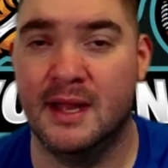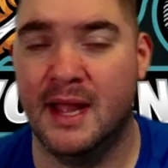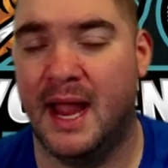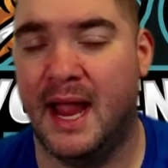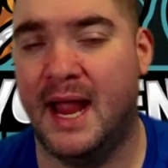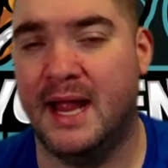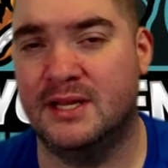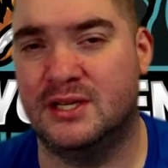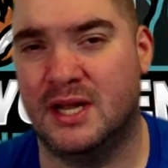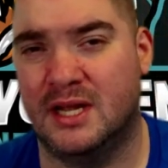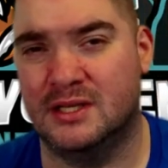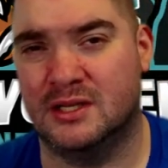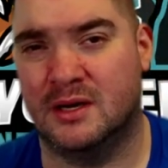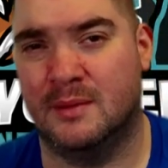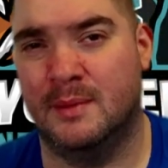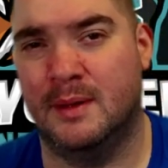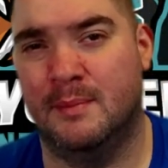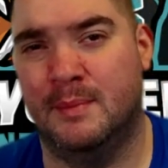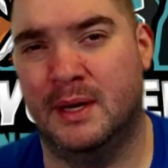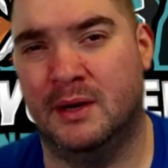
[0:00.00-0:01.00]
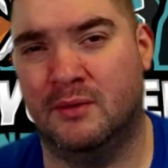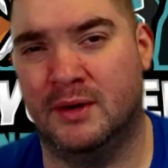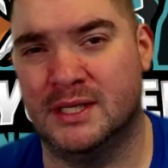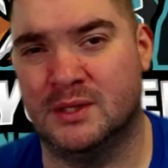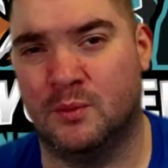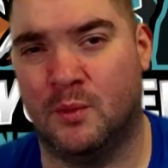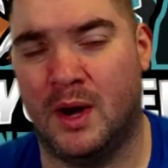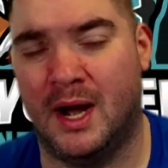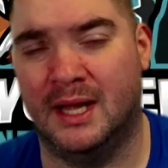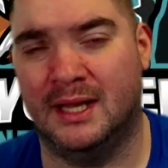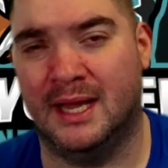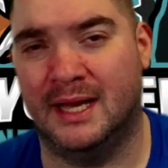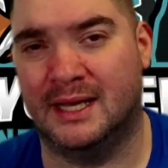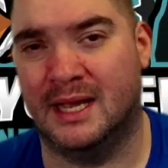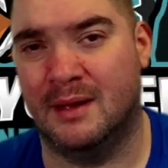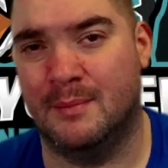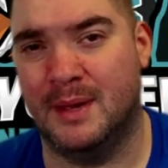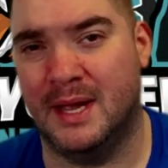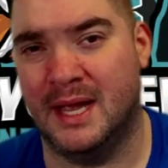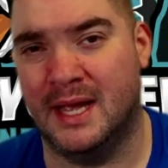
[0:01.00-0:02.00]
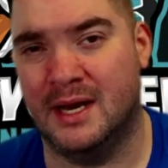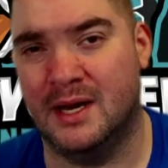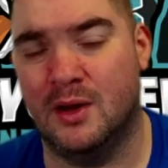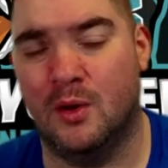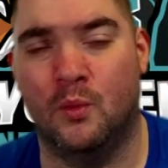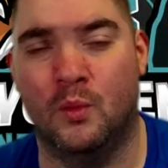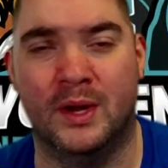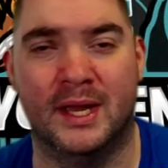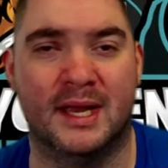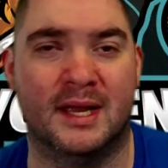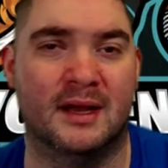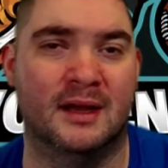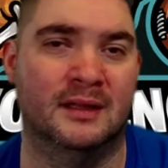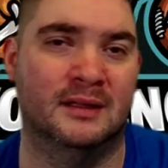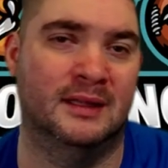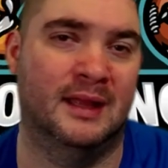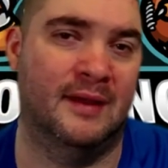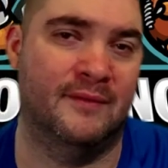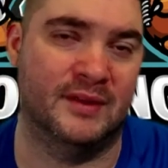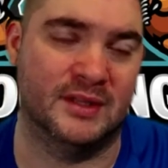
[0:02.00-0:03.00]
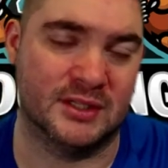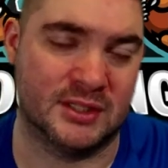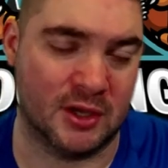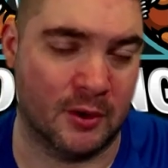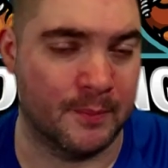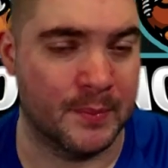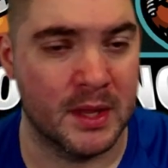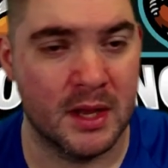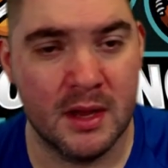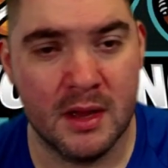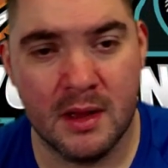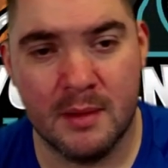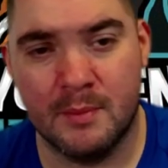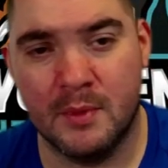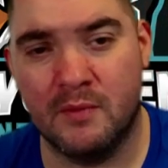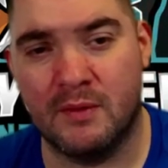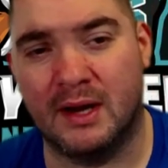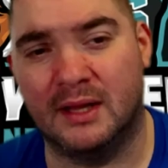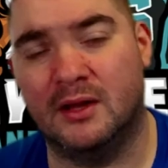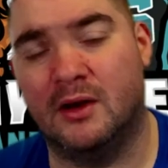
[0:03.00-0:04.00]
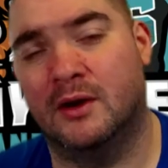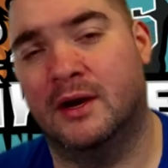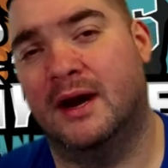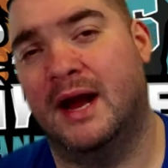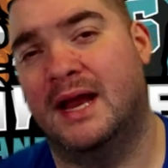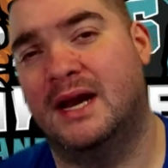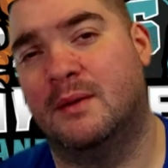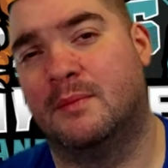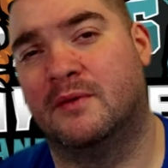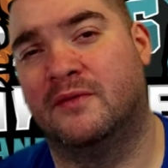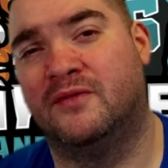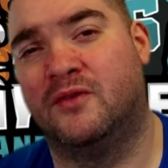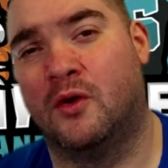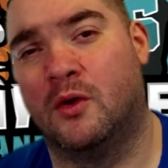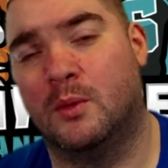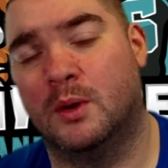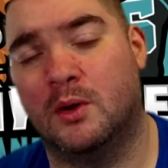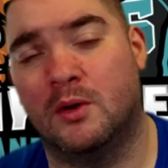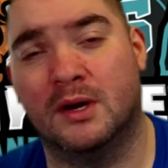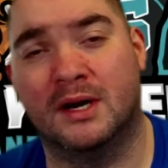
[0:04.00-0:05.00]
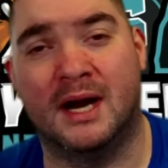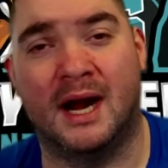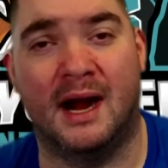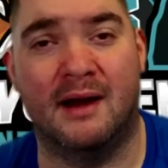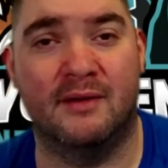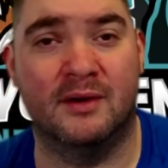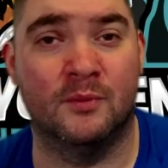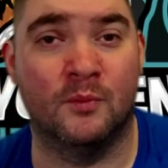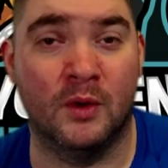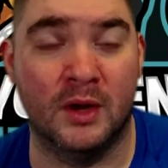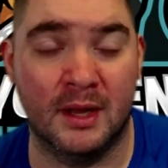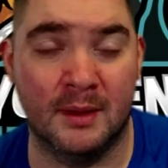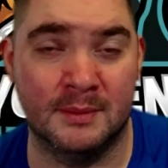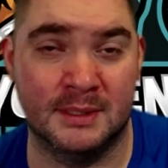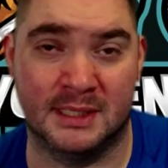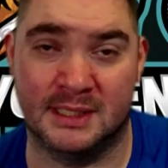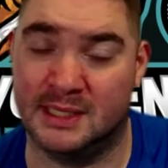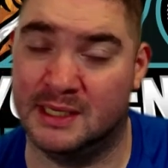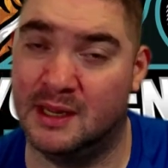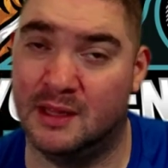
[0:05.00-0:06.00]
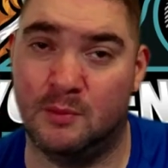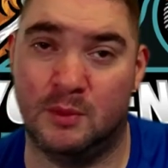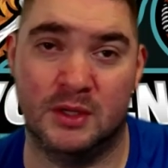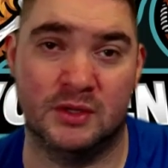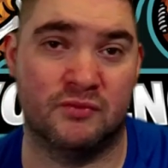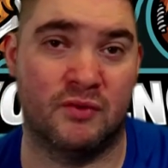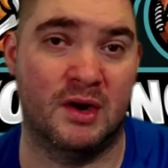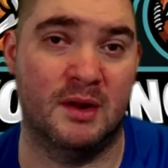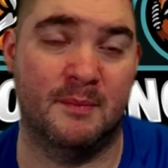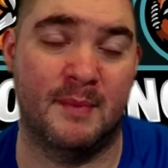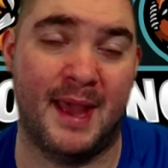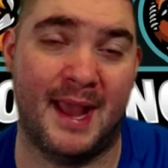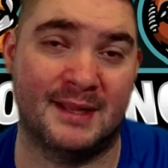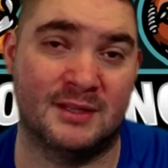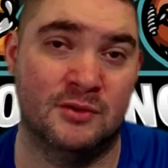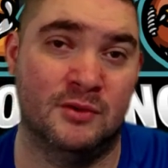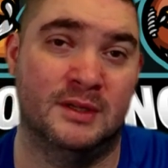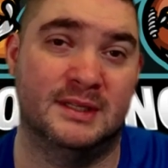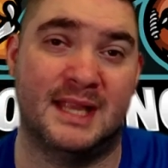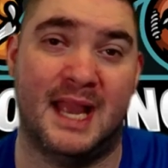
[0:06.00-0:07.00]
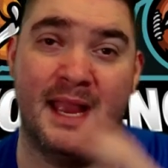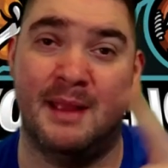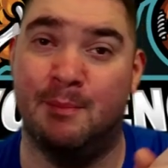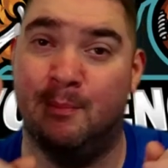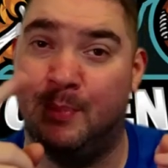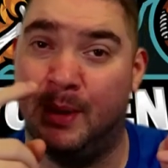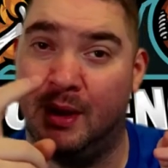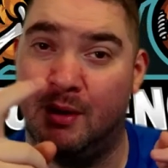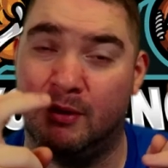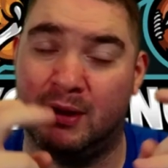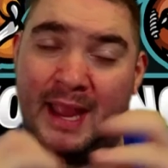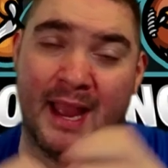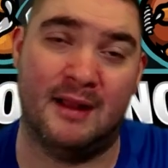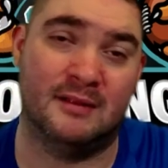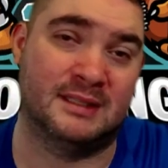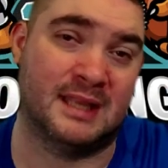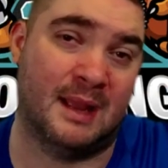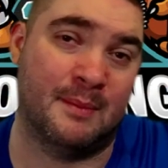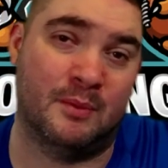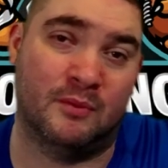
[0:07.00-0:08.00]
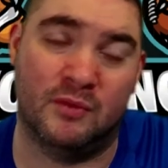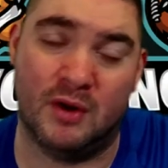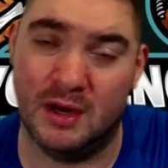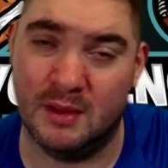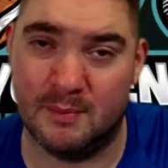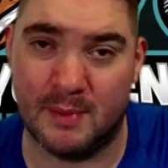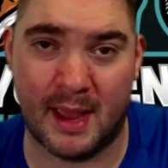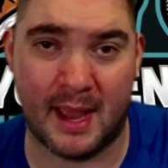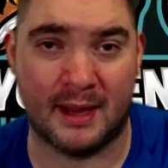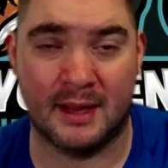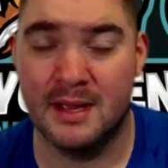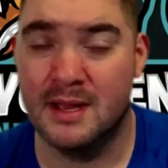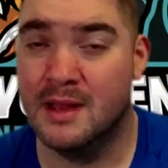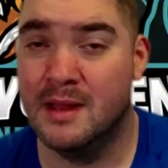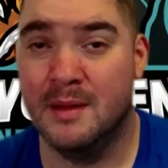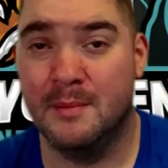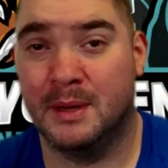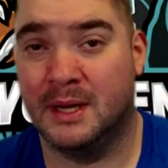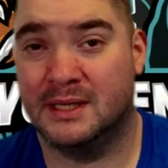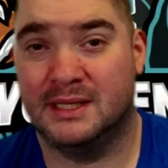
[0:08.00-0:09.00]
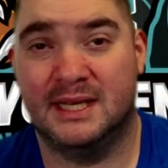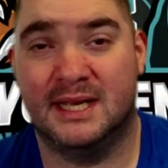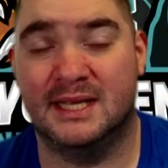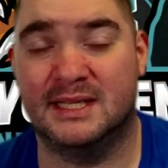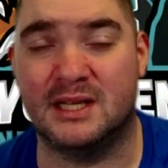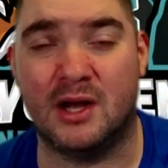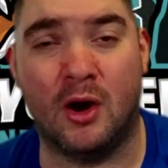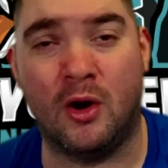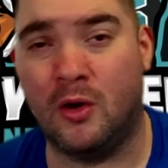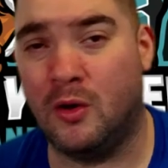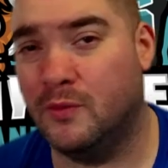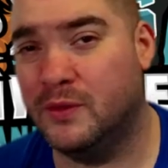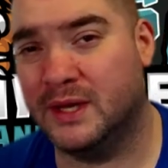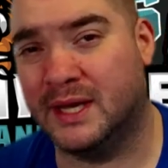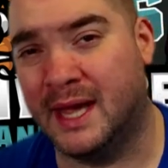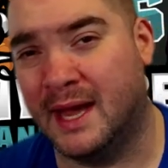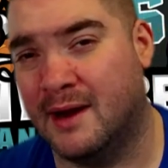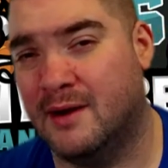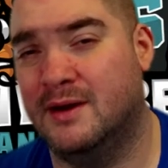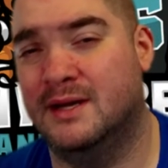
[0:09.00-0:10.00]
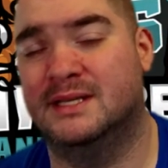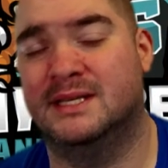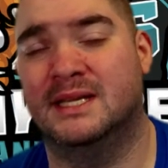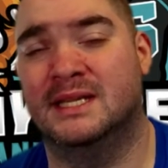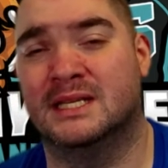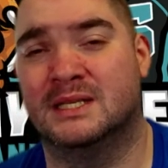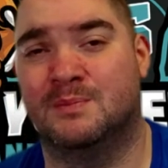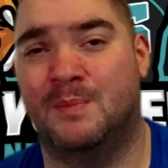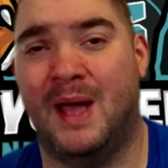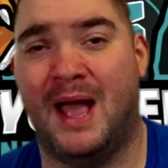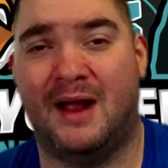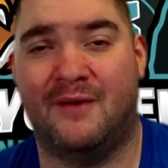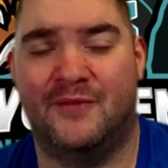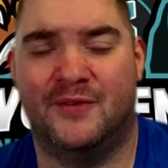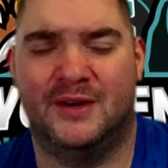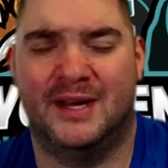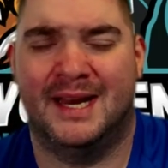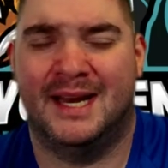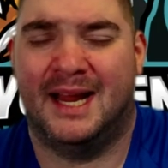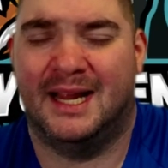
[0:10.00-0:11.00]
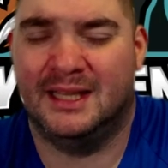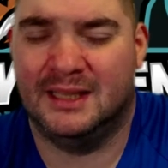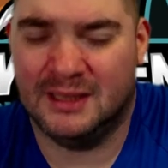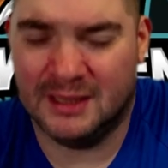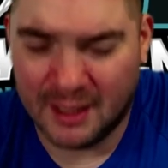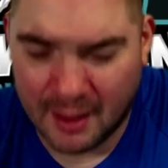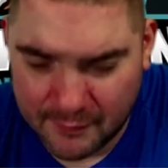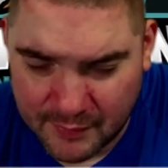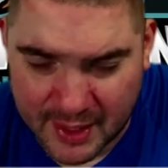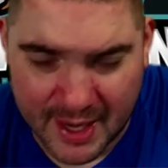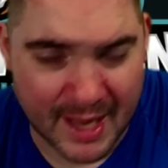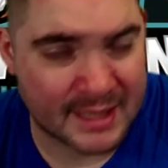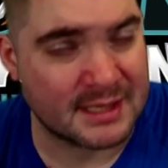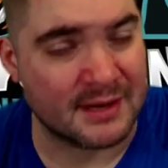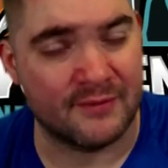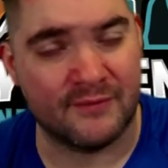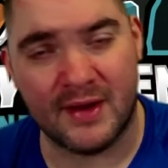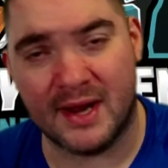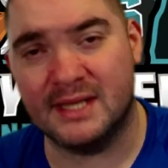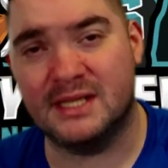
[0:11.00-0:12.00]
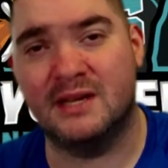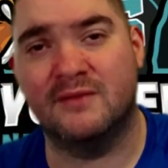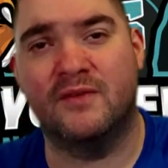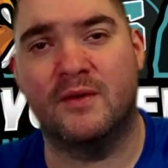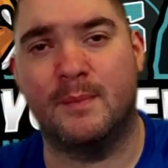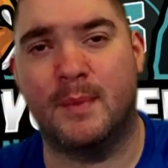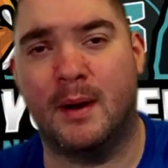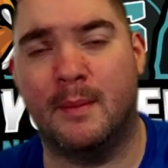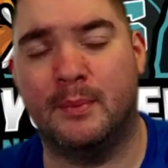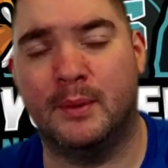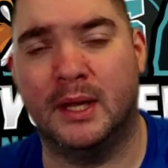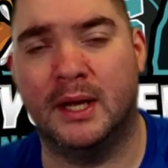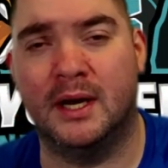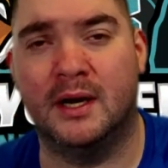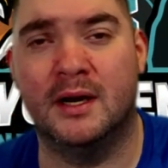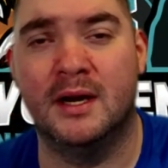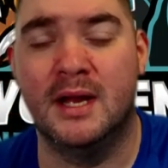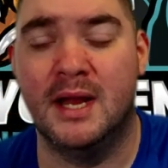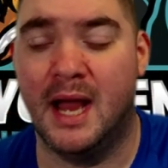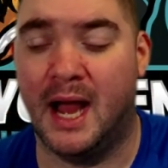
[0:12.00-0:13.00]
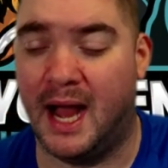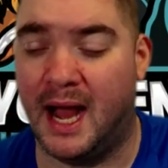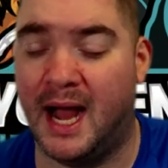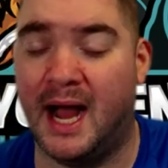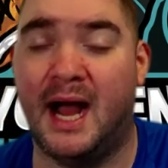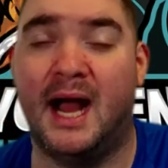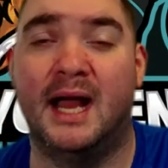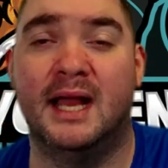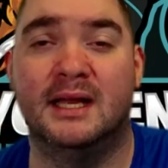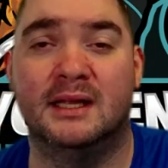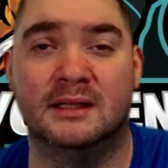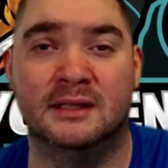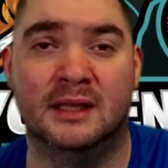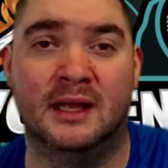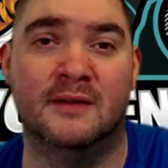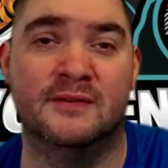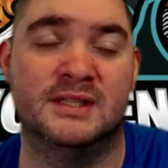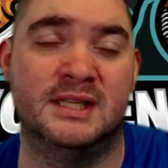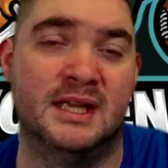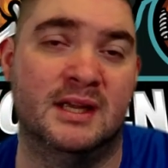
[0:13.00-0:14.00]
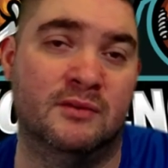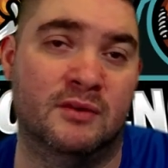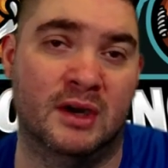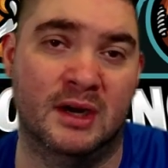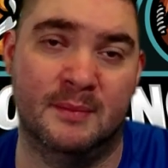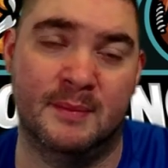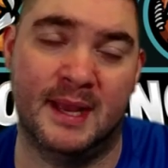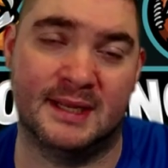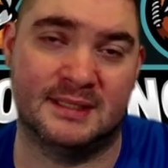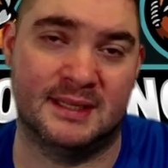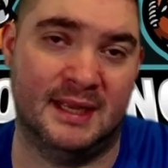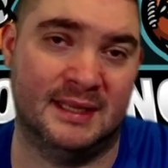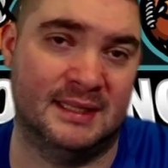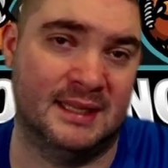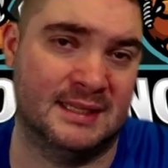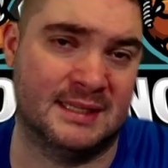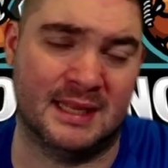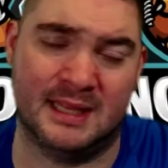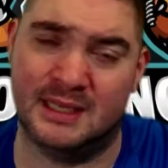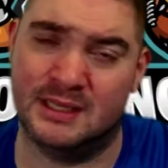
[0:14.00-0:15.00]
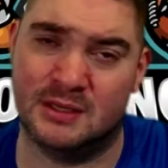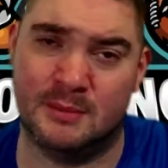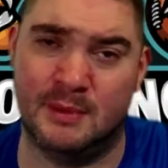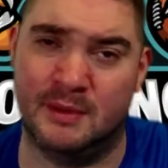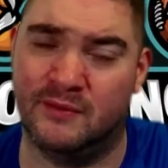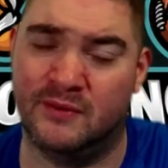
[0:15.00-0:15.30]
Achane's going to be a big reason why I like him in week 11. So move right along here. At number four, we're going Kyren Williams. This is another one of those running backs who is a bell cow type of running back because he gets all the carries in this back foot, and I love it. As a fantasy football player, I love seeing running backs like this. I think it's going to be